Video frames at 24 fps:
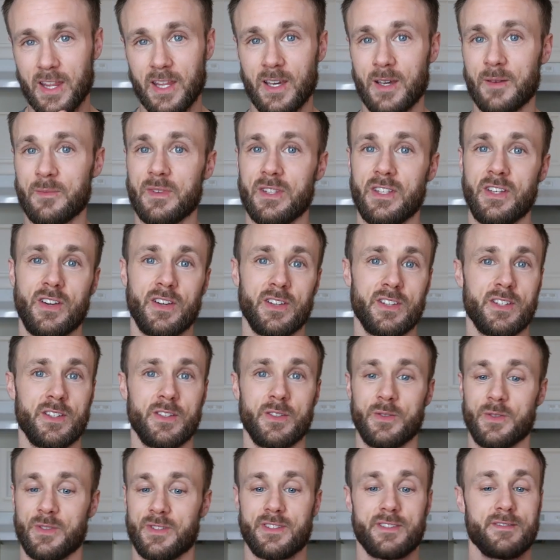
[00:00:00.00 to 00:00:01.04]
of them. You could
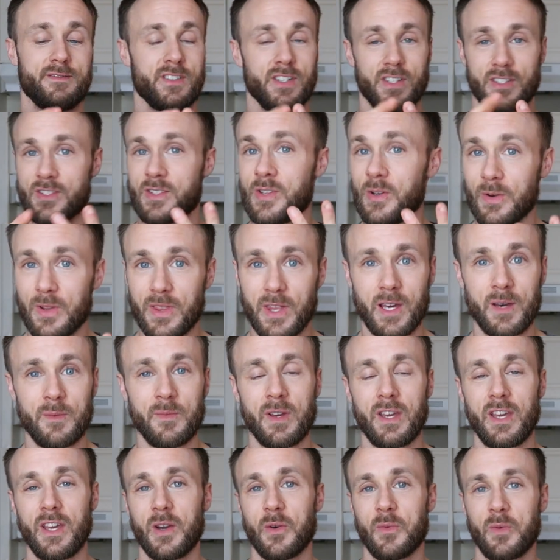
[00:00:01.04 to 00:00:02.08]
use just 2 of them,
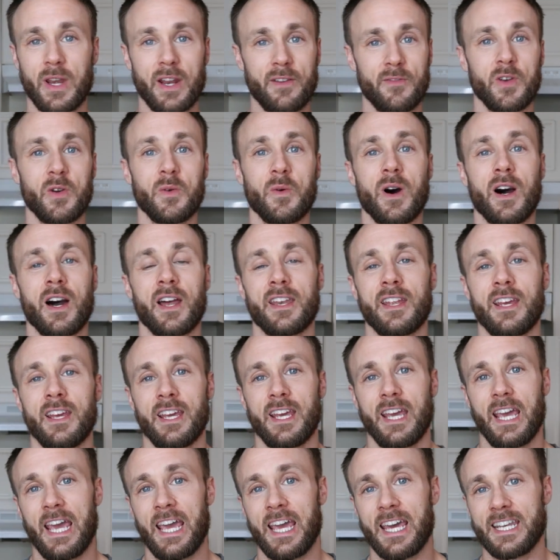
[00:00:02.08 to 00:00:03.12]
whatever you want.
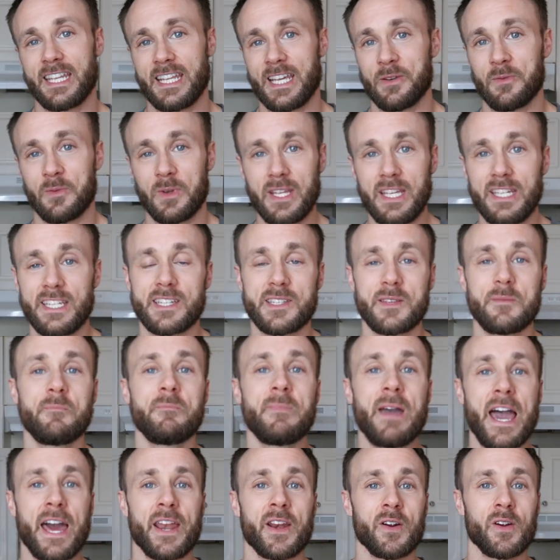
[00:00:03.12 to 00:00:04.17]
And it really doesn't
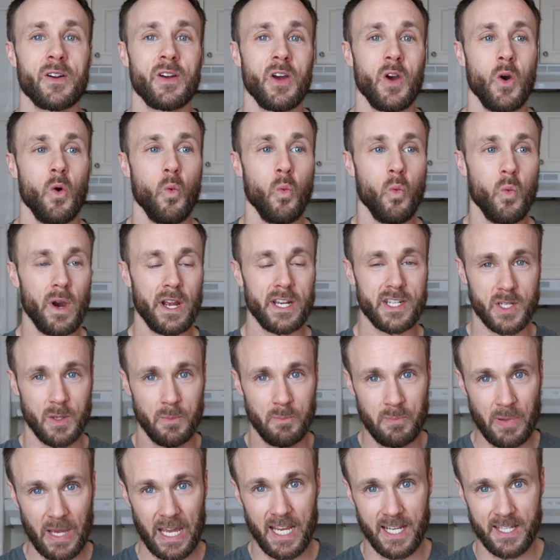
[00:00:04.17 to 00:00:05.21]
matter which
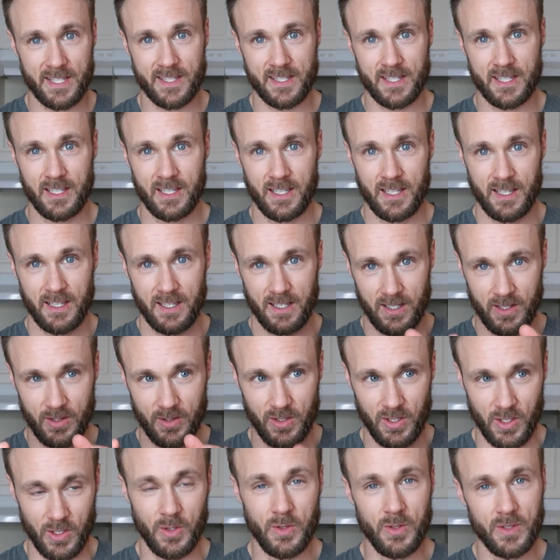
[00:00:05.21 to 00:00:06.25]
base you
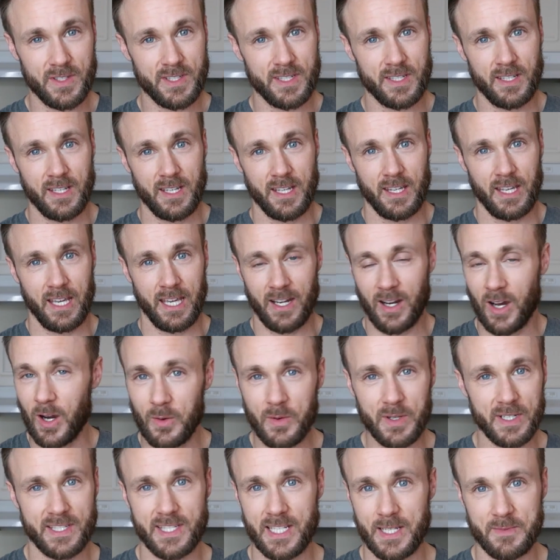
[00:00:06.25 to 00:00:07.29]
use. It
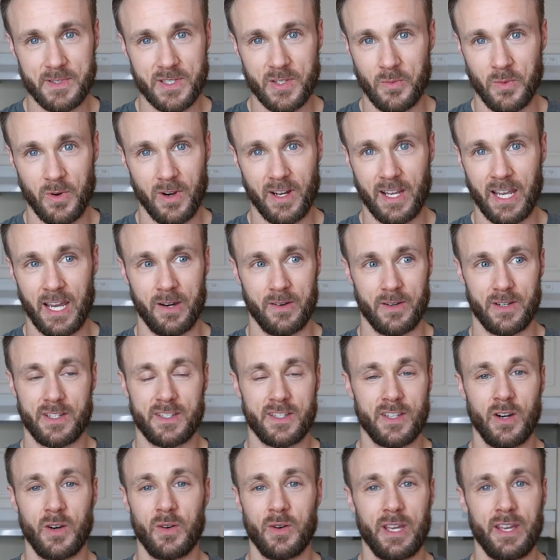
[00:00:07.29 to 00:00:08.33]
always seems to work out.
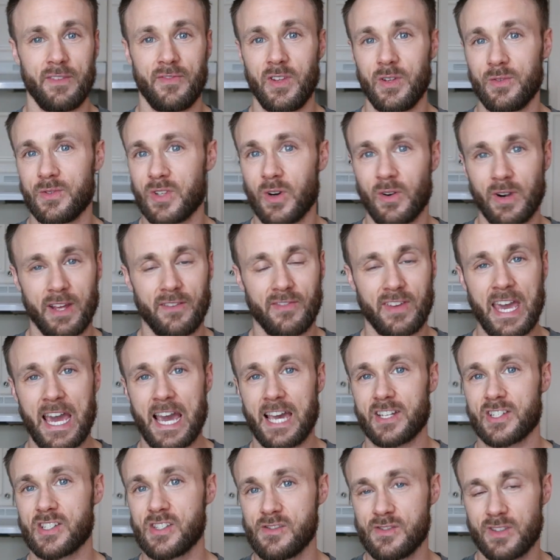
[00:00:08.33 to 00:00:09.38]
So if you don't have
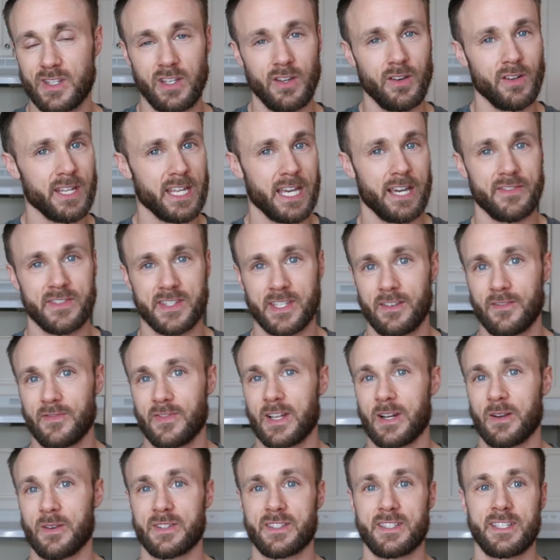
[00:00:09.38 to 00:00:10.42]
cashews, you only have
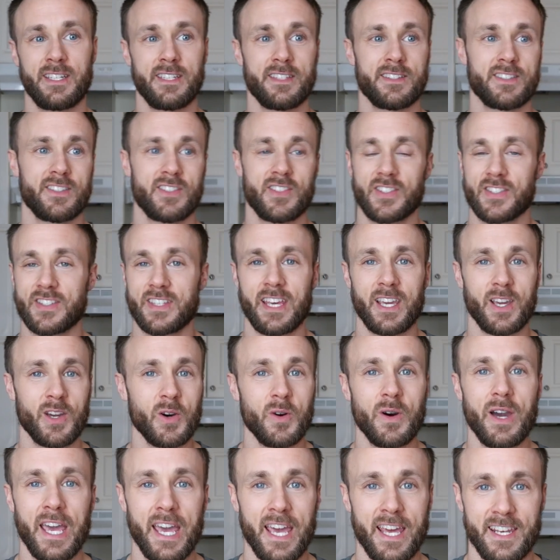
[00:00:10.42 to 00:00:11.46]
sunflower seeds, just like
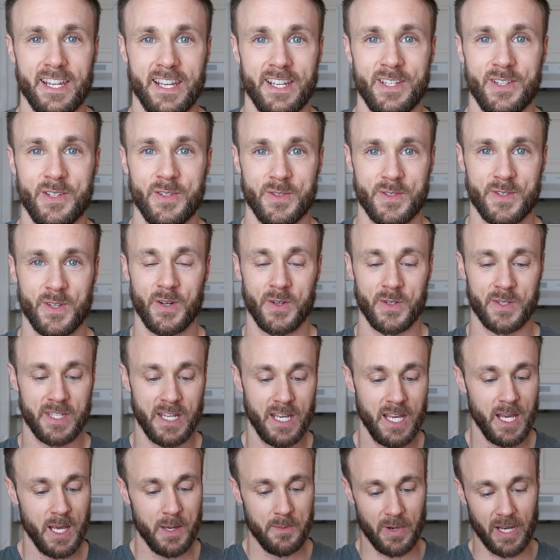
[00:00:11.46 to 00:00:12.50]
go ahead and use those.
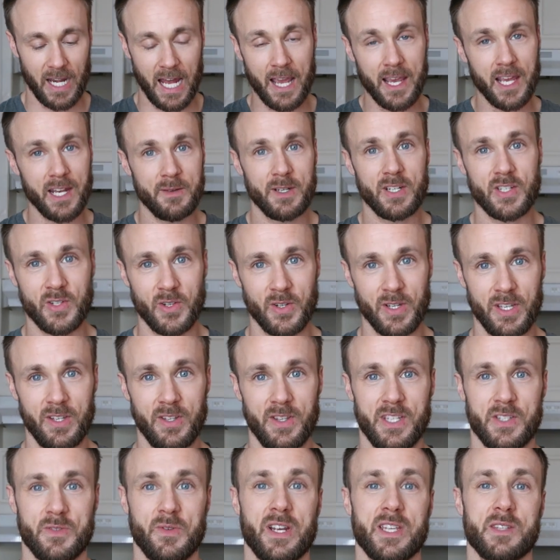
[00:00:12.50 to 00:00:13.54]
But I'm gonna be showing you
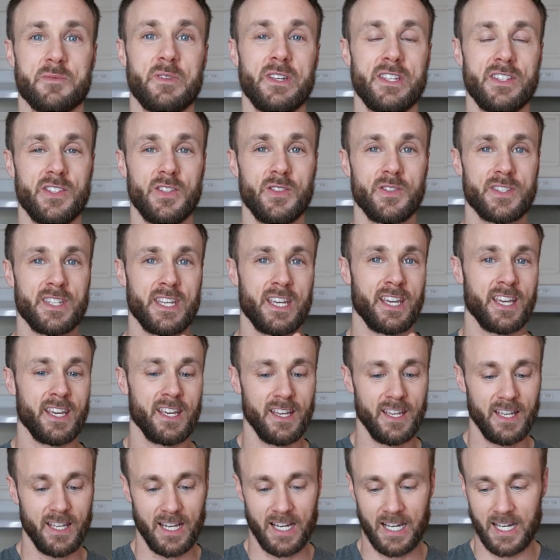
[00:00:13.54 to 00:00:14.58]
these recipes using
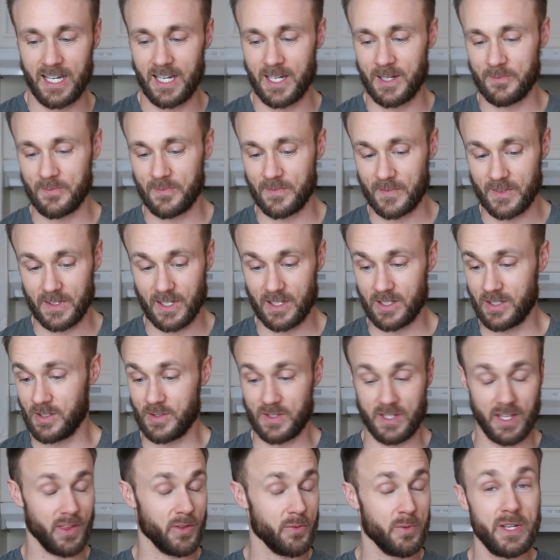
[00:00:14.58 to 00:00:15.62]

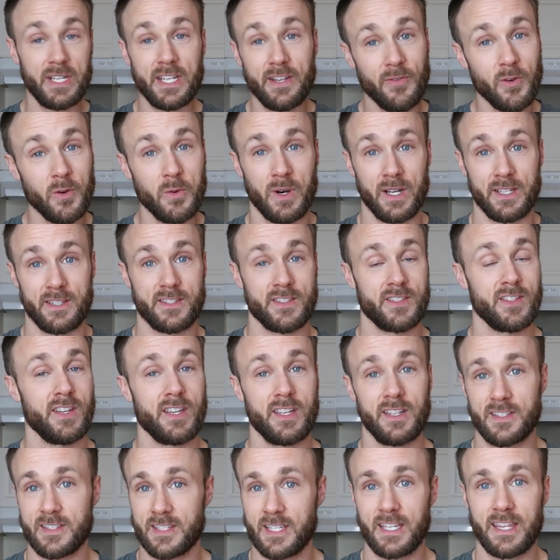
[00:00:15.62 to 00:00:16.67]
3 different ones, so you
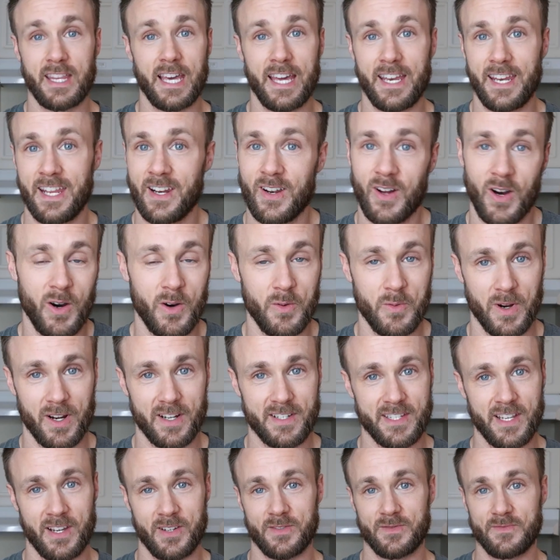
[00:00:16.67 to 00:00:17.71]
can see that it all
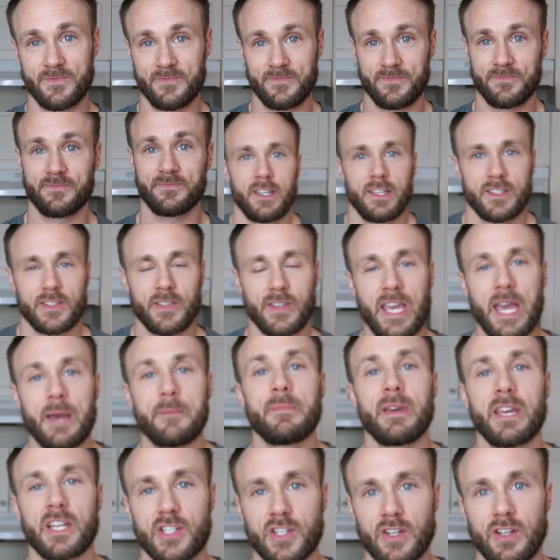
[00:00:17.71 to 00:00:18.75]
works out. So yeah,
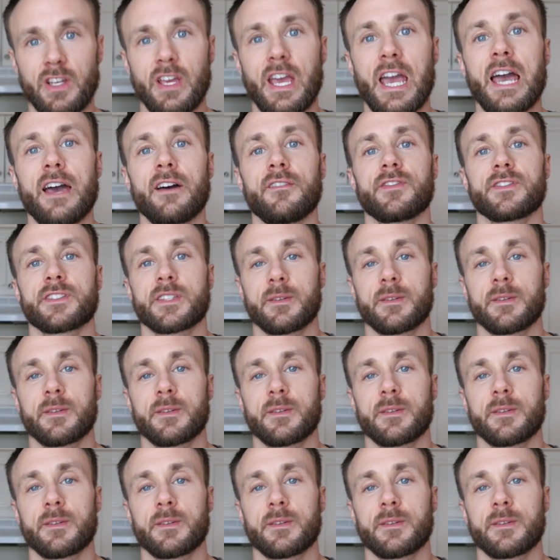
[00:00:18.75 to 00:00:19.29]
make sure you have